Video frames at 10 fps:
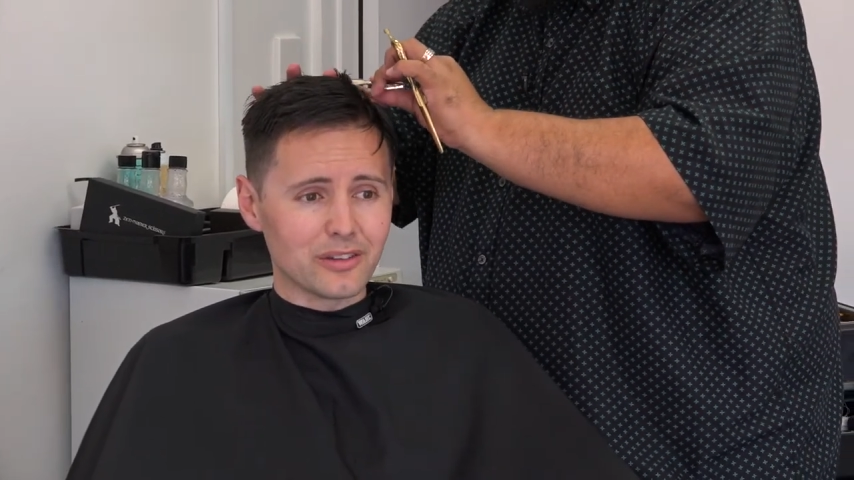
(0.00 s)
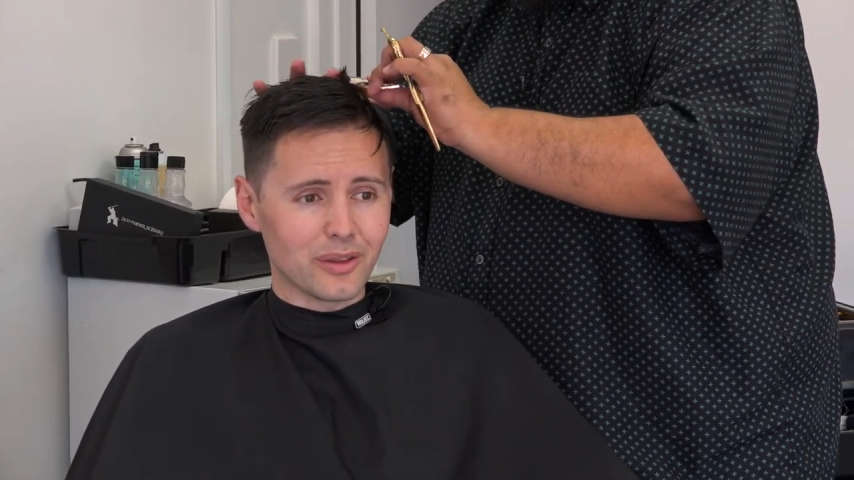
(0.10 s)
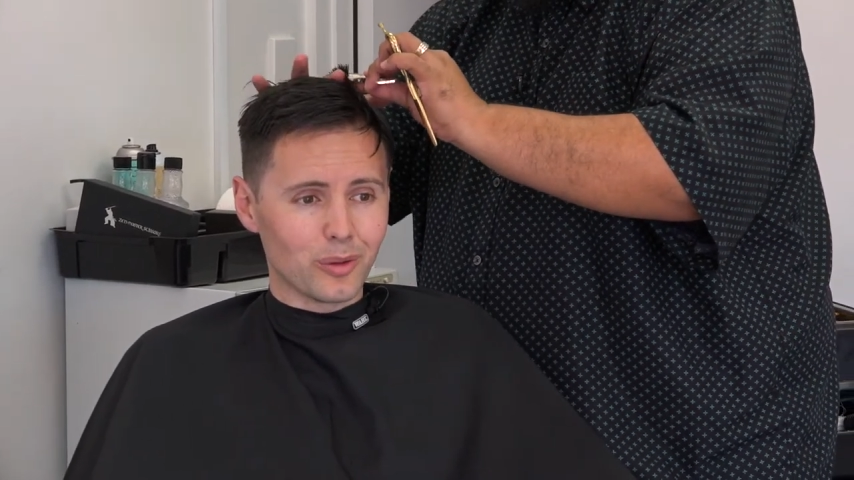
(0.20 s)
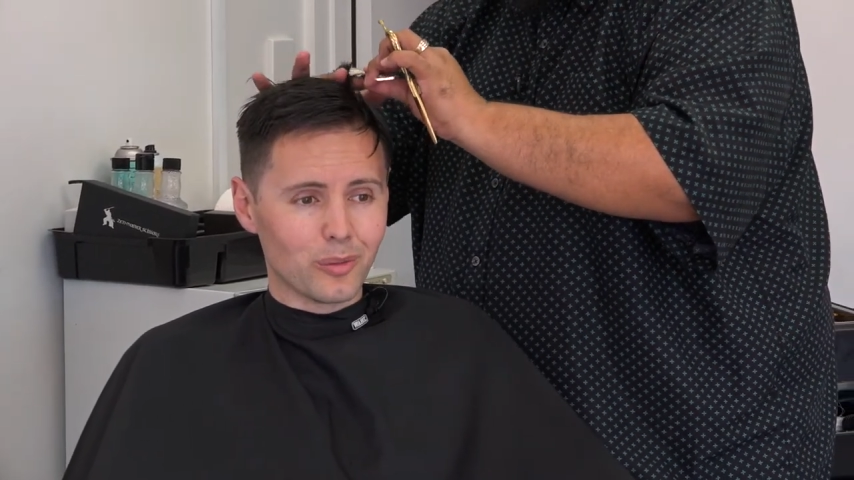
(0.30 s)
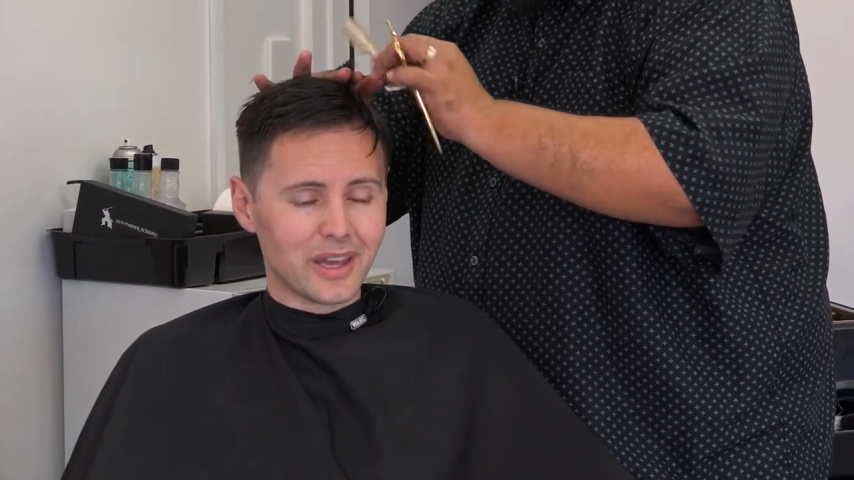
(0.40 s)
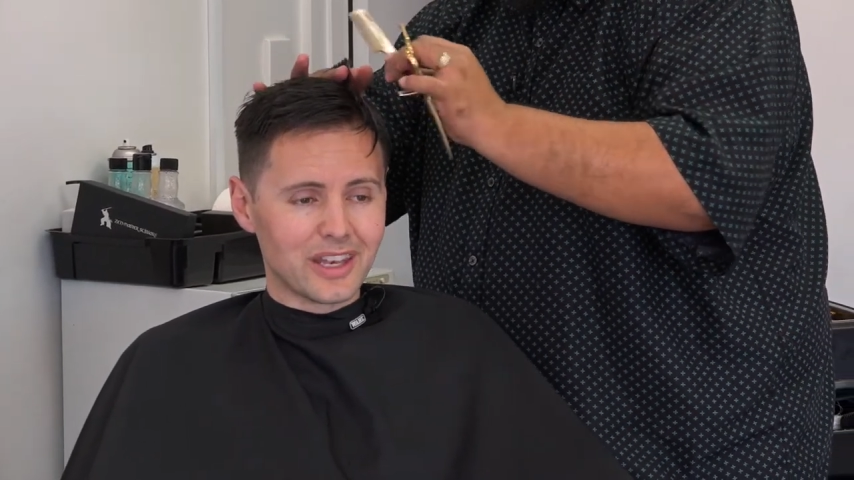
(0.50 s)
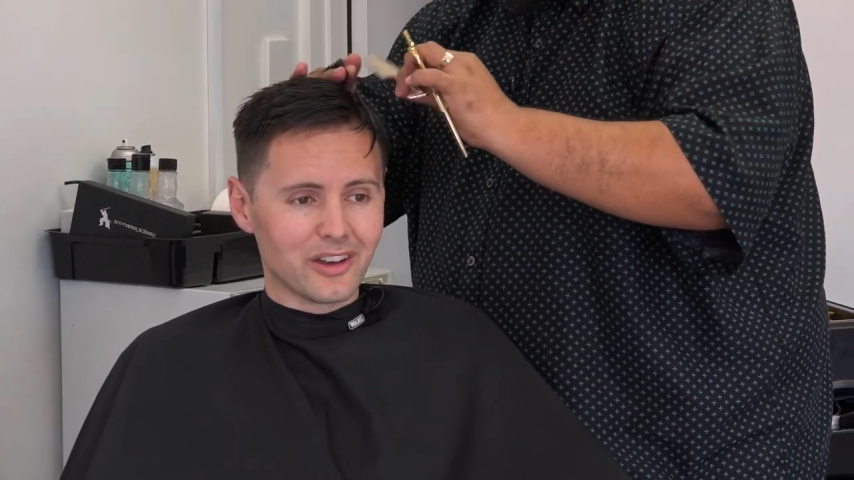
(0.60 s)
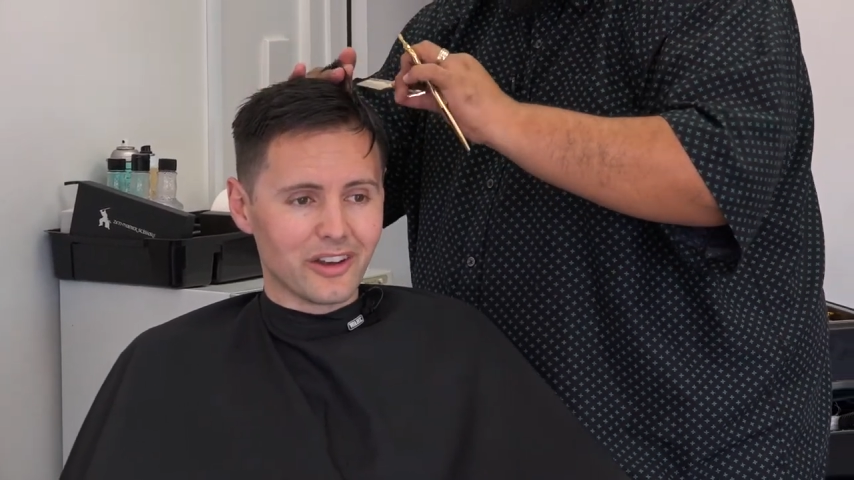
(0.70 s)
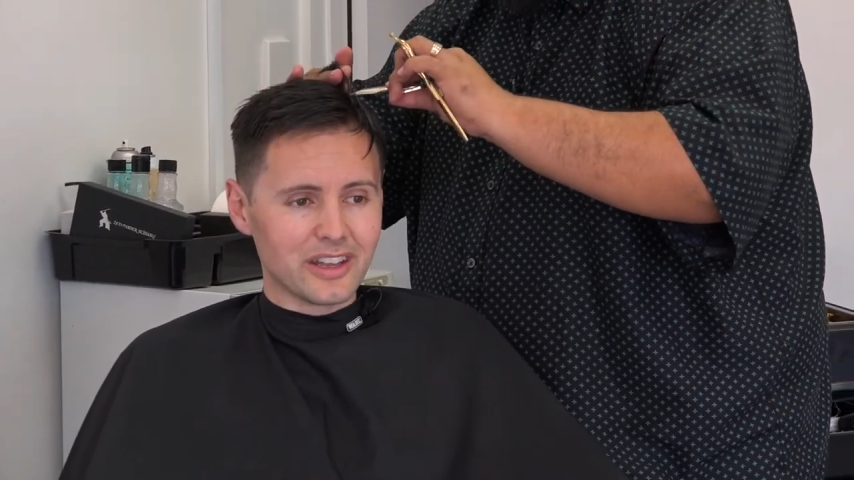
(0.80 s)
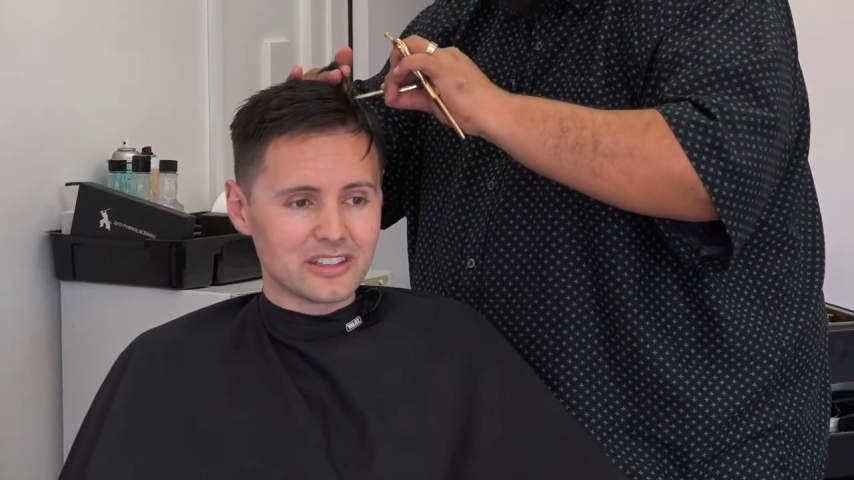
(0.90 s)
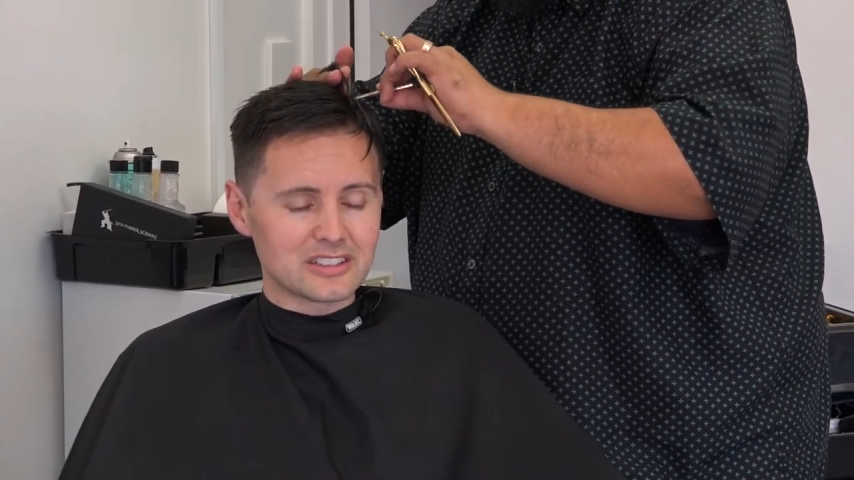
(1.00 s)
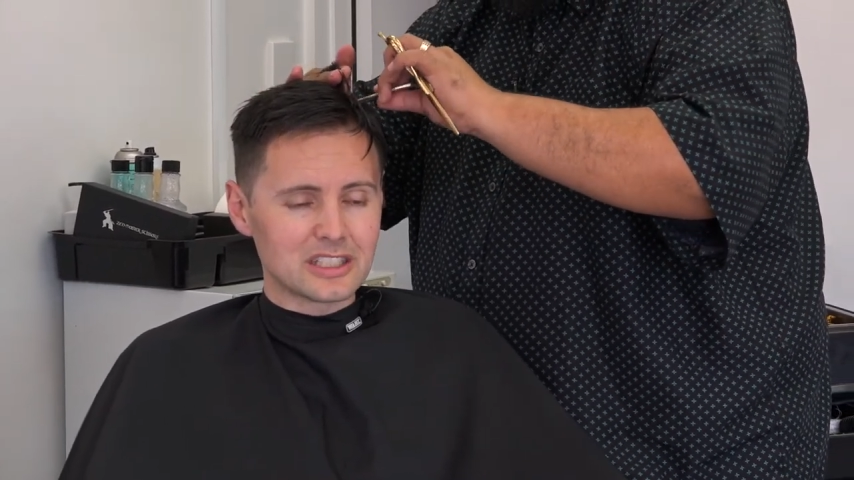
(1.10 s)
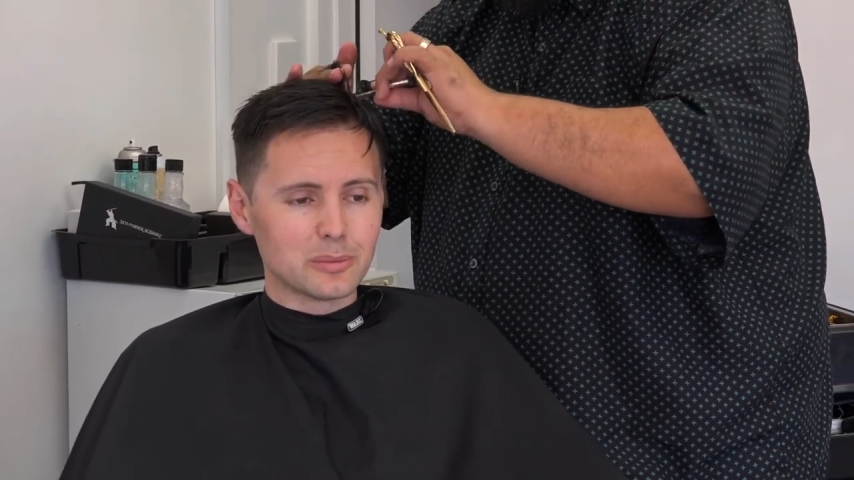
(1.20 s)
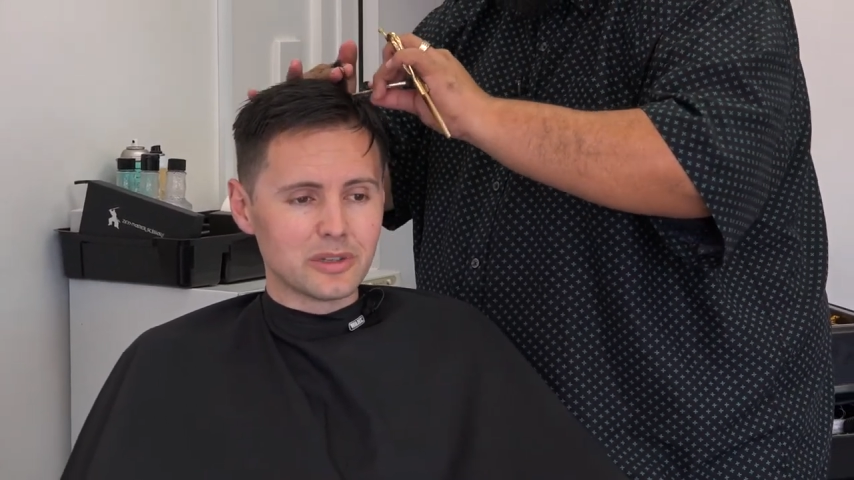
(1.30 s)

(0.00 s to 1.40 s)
So I thought, man, you know, I just need to